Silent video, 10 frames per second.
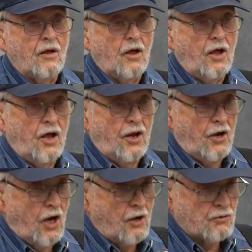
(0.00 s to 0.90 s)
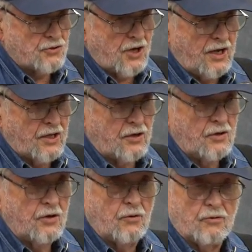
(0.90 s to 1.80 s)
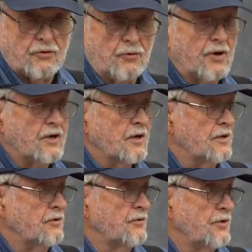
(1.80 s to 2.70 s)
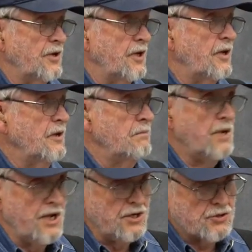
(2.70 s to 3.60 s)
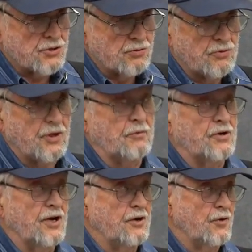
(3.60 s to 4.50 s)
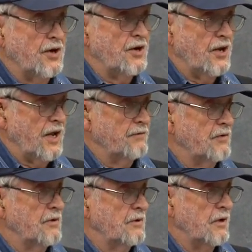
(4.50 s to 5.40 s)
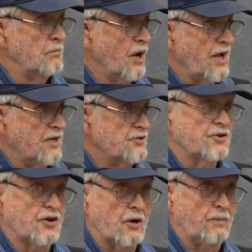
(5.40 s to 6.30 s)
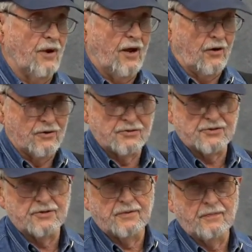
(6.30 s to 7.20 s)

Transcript: and I was taken directly to the beach. They were getting ready to have a, a blast in a couple hours.